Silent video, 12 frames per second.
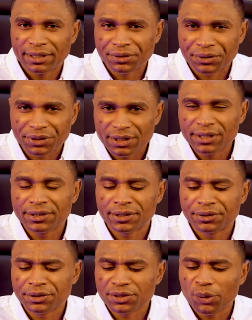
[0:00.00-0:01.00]
and
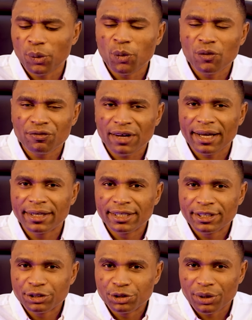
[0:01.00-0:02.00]
seasons over
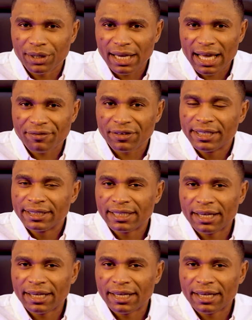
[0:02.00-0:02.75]
your life?